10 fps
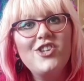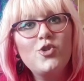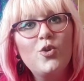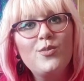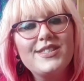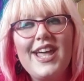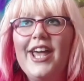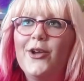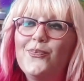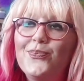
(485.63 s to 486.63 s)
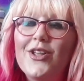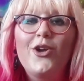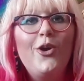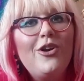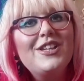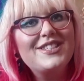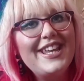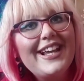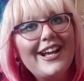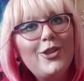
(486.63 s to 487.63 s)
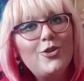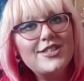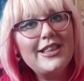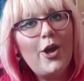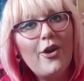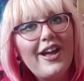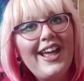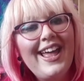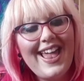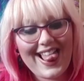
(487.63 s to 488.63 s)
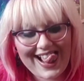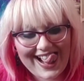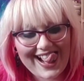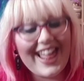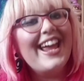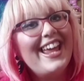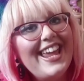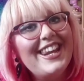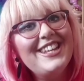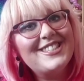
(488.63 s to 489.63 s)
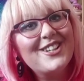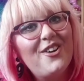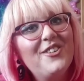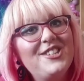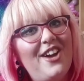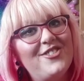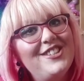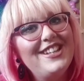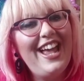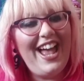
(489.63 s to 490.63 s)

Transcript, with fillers: and Joan was like, girl, take a closer look it is the golden after